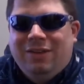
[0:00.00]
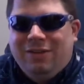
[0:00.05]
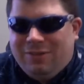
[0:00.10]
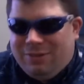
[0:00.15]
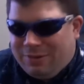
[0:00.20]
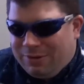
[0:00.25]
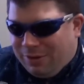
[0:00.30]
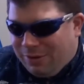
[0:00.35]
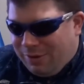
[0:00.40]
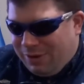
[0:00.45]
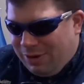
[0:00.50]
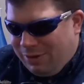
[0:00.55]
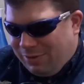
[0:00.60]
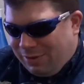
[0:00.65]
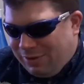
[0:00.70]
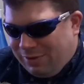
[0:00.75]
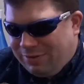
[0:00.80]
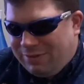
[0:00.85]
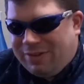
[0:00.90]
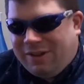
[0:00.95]
So
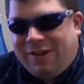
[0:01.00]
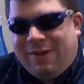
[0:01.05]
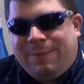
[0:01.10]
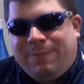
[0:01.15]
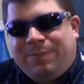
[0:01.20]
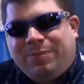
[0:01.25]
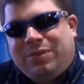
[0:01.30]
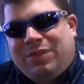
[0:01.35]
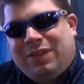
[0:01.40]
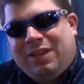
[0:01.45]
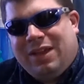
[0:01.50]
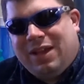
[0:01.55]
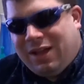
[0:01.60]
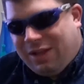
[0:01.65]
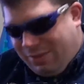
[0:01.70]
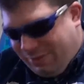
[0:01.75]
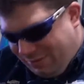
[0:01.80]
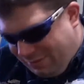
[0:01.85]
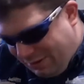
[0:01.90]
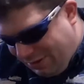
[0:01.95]
anyways, yeah,
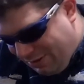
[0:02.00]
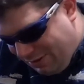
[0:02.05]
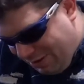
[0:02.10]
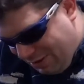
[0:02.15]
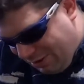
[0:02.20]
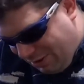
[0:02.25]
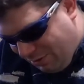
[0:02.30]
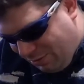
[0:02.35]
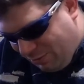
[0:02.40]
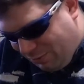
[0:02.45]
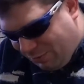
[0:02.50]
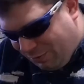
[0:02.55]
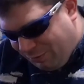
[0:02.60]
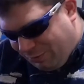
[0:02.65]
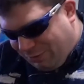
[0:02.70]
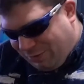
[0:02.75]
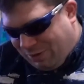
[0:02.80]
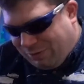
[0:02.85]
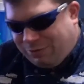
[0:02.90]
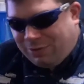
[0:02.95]
let's take the
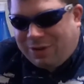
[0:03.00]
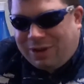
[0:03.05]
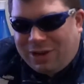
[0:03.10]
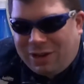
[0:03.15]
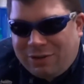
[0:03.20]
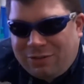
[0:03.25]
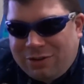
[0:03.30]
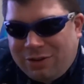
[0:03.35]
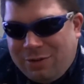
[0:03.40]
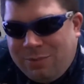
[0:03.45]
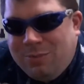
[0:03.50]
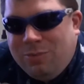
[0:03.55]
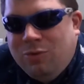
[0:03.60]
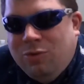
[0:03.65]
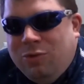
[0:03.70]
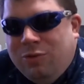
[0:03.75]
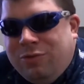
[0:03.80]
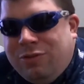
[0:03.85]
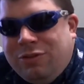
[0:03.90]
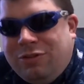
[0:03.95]
loafers off so I can actually
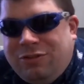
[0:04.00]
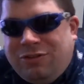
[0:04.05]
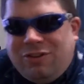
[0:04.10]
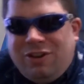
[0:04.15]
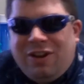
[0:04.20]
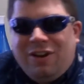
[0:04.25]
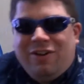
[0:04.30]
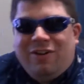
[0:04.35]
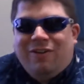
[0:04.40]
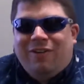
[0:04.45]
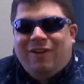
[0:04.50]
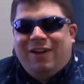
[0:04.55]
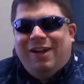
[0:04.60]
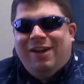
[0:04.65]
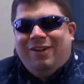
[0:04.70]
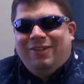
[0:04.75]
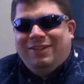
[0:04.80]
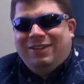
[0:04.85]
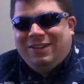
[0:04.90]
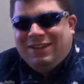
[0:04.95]
move the chair
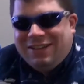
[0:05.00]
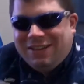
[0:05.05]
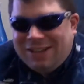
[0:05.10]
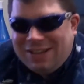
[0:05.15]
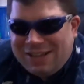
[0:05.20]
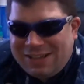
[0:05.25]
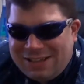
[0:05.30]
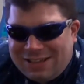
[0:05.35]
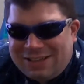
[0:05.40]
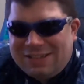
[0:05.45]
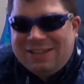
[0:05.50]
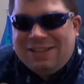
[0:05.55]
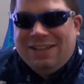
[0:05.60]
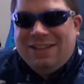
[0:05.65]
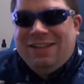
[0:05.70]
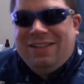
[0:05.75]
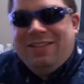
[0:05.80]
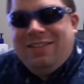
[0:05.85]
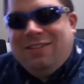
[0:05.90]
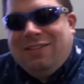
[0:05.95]
around.
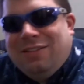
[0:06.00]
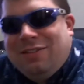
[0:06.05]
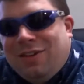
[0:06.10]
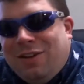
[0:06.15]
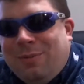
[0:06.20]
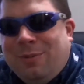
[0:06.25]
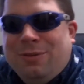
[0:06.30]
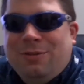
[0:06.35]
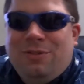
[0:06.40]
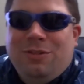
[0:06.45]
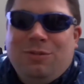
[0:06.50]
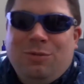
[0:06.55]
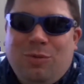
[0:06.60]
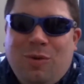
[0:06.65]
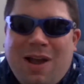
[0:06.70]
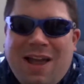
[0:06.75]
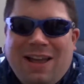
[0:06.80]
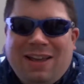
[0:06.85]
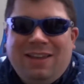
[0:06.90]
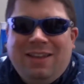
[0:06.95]
This is almost as
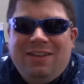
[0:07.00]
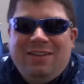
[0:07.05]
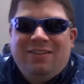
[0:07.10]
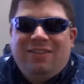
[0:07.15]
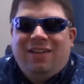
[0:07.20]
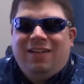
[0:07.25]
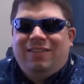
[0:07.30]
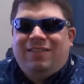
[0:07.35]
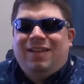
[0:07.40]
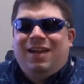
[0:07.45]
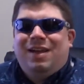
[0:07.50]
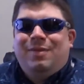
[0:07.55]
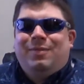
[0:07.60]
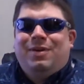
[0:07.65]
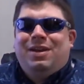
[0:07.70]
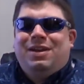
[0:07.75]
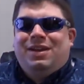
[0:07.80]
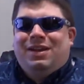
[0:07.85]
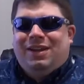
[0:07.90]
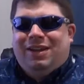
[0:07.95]
wacky as that time
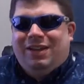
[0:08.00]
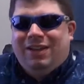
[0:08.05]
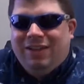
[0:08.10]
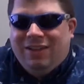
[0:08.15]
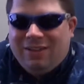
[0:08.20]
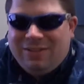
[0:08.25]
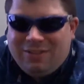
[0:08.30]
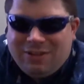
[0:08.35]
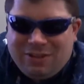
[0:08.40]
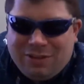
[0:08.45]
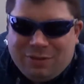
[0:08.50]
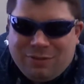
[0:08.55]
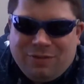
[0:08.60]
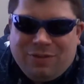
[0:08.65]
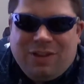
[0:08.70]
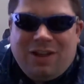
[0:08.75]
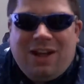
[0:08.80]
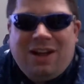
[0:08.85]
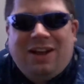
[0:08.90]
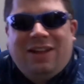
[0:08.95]
I did the
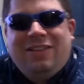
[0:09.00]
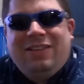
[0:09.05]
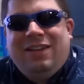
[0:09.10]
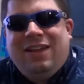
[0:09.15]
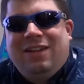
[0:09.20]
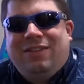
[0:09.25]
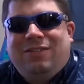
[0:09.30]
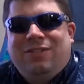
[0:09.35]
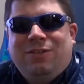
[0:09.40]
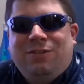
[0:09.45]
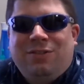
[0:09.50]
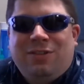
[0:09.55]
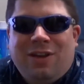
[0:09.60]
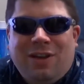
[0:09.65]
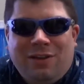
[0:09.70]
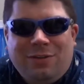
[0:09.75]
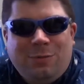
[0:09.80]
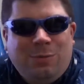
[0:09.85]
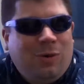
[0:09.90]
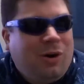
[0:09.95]
vlog on the
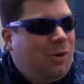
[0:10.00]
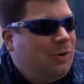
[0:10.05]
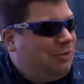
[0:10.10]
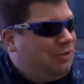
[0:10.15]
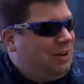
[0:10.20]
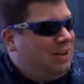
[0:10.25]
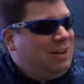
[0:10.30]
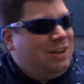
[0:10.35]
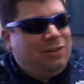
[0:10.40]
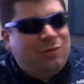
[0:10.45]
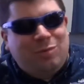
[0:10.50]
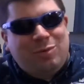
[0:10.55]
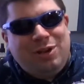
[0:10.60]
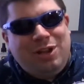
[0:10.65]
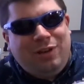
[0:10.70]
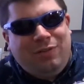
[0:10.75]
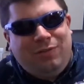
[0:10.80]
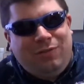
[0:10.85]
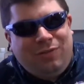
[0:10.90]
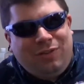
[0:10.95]
exercise ball, which I need to
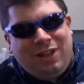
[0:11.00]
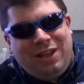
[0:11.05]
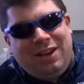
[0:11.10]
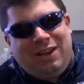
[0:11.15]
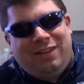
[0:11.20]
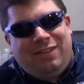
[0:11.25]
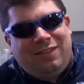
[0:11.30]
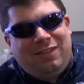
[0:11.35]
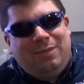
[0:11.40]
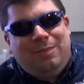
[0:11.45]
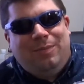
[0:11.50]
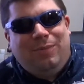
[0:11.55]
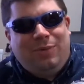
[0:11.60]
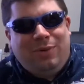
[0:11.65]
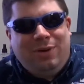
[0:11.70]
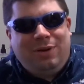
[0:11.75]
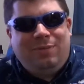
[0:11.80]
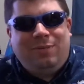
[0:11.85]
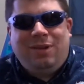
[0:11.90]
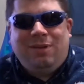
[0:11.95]
reinflate at some
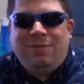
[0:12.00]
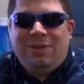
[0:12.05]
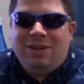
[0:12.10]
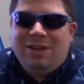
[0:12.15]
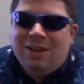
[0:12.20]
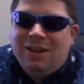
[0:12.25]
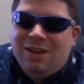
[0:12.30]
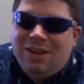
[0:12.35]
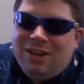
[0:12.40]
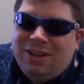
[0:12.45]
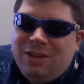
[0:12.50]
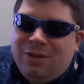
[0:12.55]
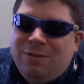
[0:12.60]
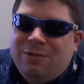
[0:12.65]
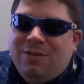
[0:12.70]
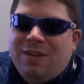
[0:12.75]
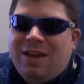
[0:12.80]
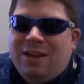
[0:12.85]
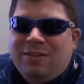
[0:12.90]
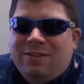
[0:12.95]
point and maybe
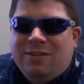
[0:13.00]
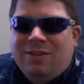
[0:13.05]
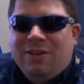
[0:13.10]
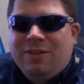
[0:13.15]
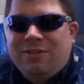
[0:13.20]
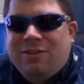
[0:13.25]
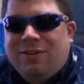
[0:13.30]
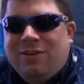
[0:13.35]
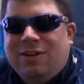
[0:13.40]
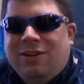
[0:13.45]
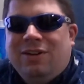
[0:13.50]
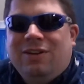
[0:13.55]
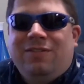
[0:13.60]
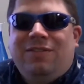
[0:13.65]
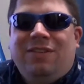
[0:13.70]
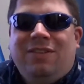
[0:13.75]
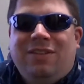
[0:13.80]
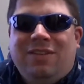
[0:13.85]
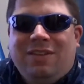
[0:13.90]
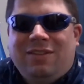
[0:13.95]
use that as an alternative
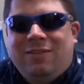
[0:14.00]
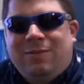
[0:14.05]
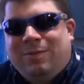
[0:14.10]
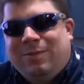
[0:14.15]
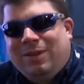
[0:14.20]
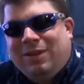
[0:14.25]
to this.